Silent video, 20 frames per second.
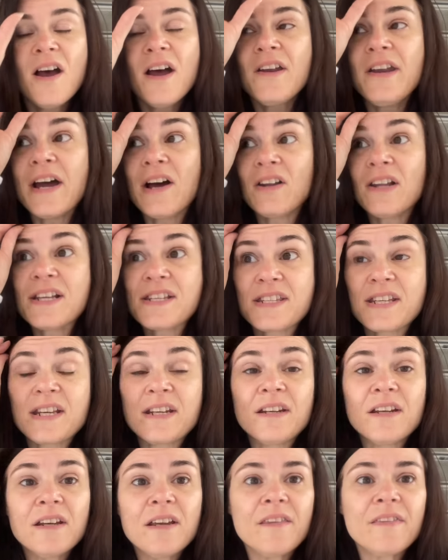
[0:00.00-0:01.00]
Now
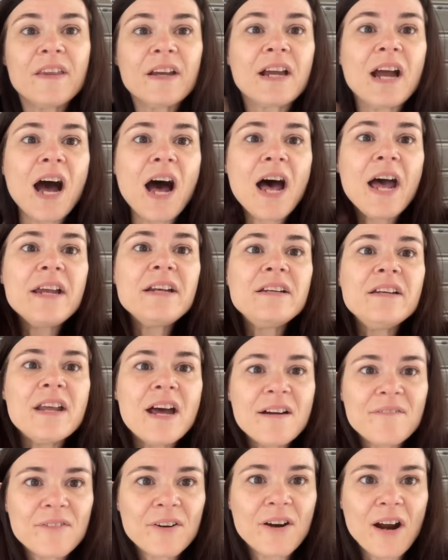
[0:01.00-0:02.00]
listen, the guy
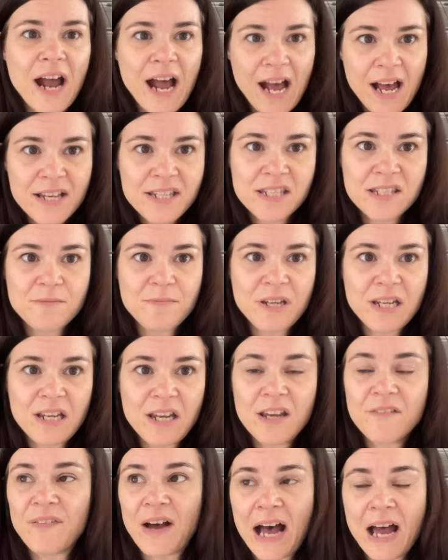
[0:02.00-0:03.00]
never asked me
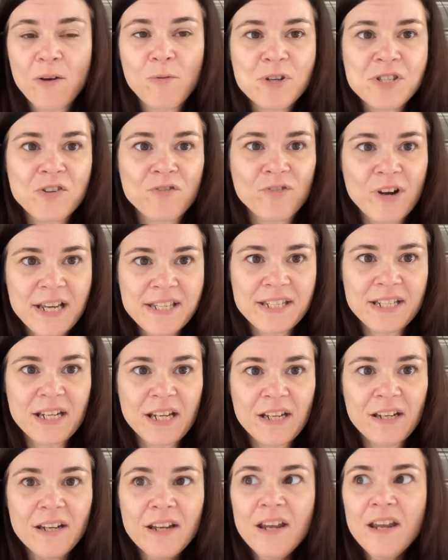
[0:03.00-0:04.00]
if I was a
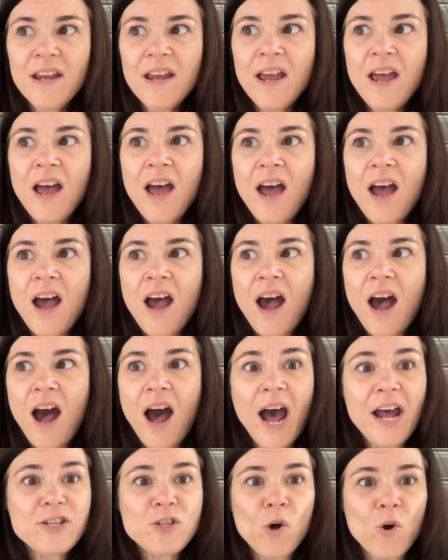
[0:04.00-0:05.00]
resident.
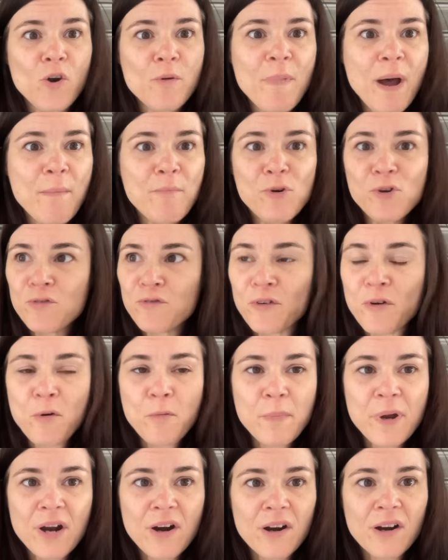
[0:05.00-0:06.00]
I told him I moved from
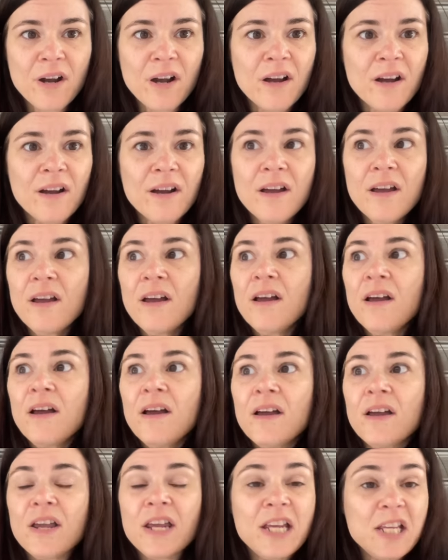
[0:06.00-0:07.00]
America.
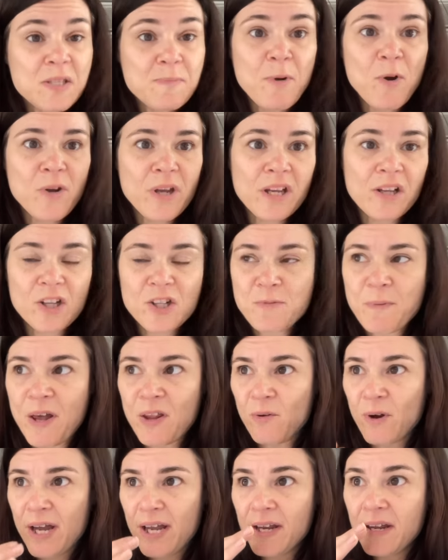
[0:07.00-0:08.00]
He spoke English, by
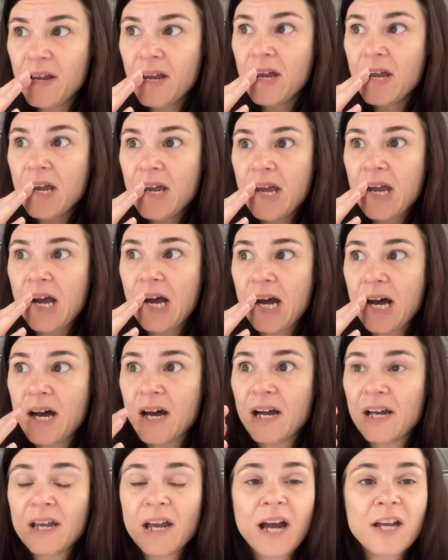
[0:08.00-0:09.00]
the way.
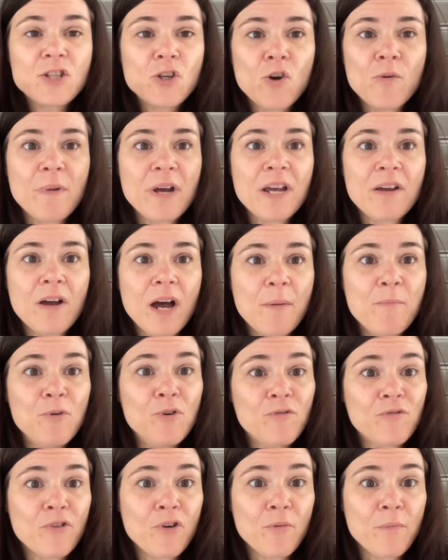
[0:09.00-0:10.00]
I told him I
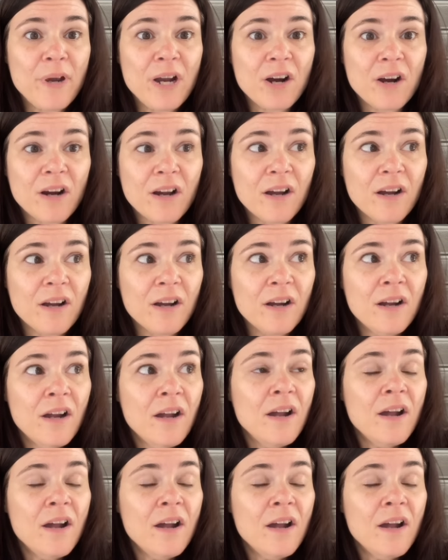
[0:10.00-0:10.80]
moved from America.